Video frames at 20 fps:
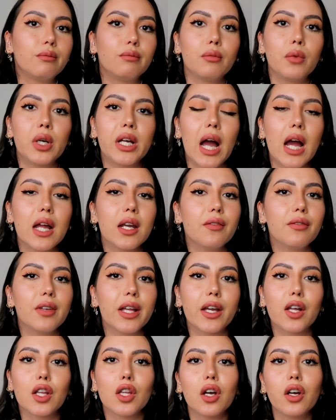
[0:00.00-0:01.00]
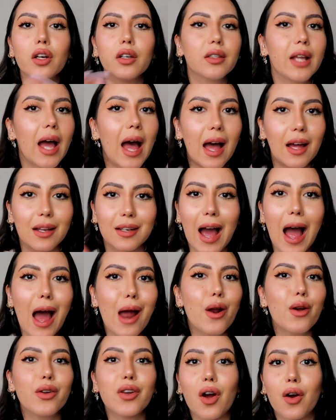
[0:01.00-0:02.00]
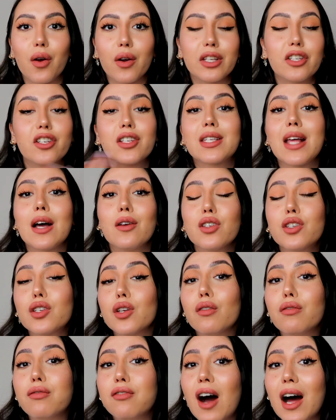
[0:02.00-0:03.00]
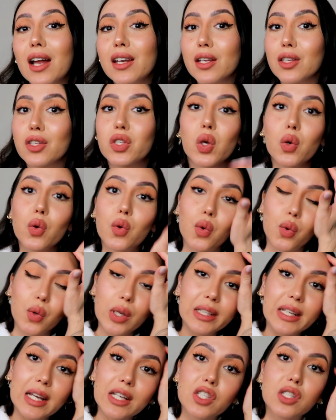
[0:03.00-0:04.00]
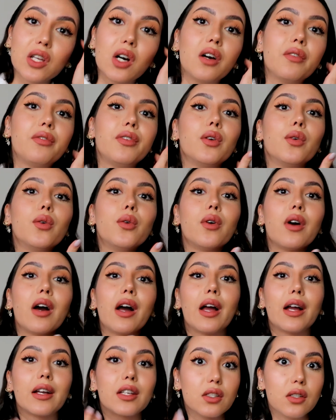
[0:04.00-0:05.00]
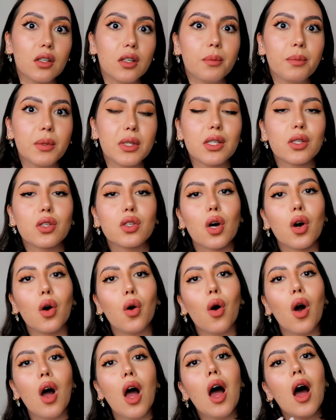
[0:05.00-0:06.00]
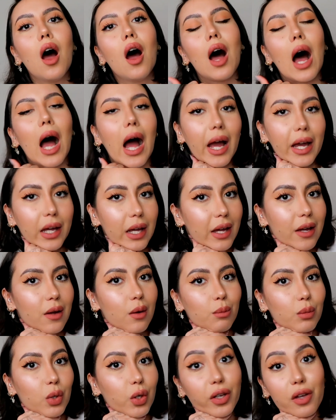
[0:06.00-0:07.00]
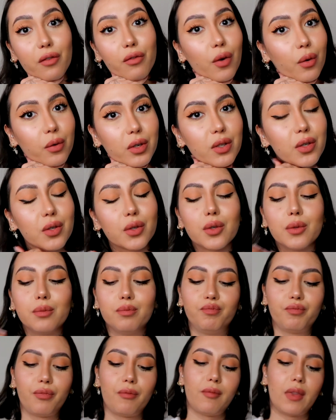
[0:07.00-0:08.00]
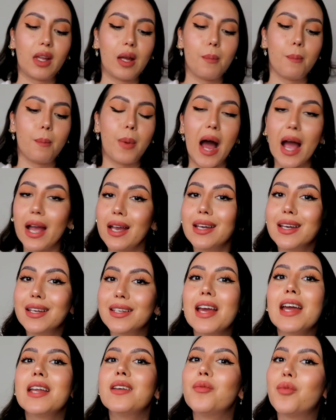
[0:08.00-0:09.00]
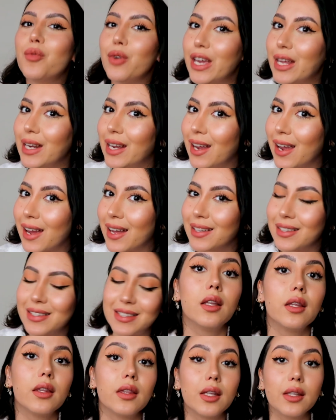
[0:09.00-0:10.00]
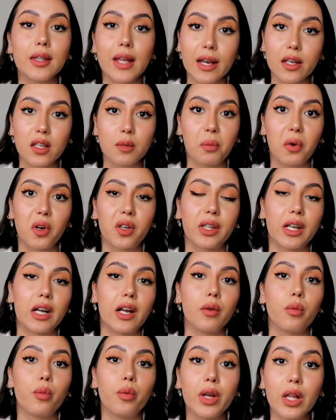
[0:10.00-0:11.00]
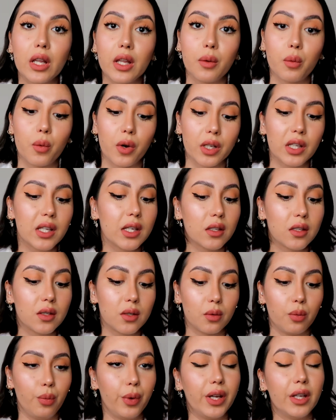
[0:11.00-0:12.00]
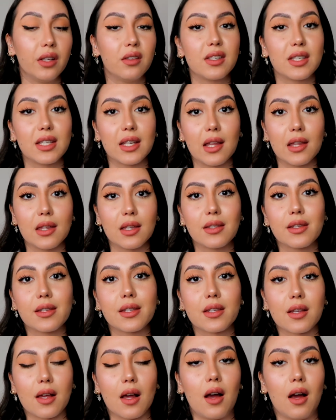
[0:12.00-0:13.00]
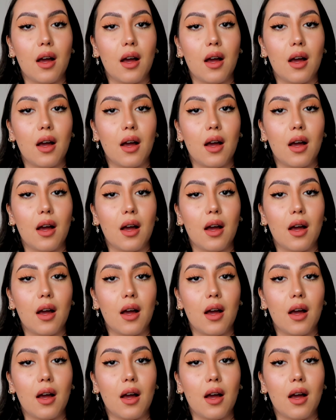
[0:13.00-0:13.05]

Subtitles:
we kind of like learned that. I don't know, it just sounds fun and so cool, and I saw a few excerpts, so I am looking forward to buying it and reading it. The next book that I really wanted to read since